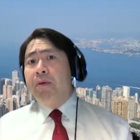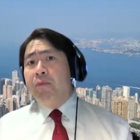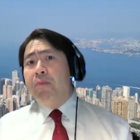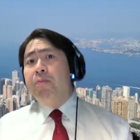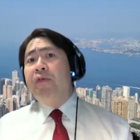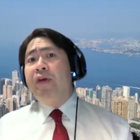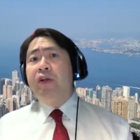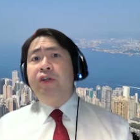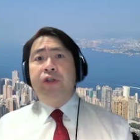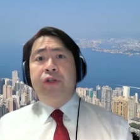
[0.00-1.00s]
but we're moving
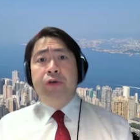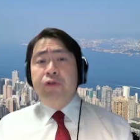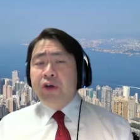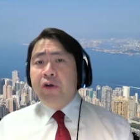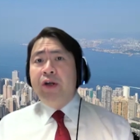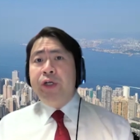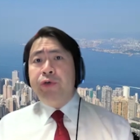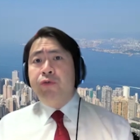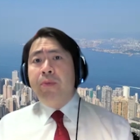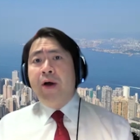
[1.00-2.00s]
on to new
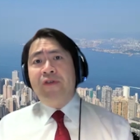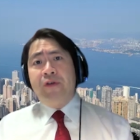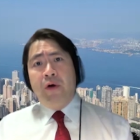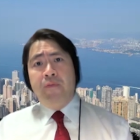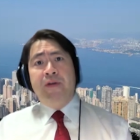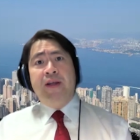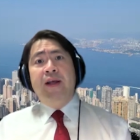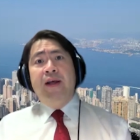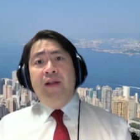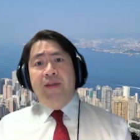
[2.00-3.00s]
generation robots, and
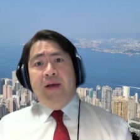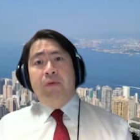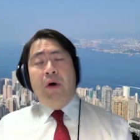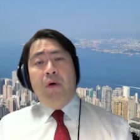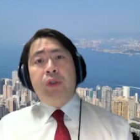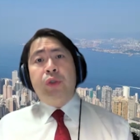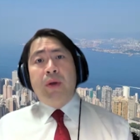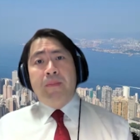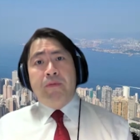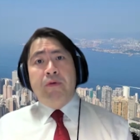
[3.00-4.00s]
hopefully that will
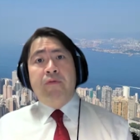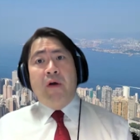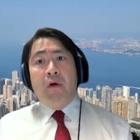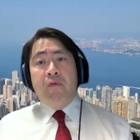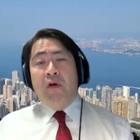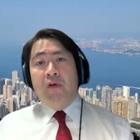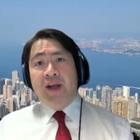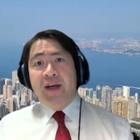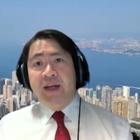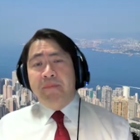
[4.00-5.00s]
also improve our overall
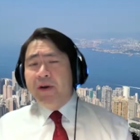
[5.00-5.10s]
technique.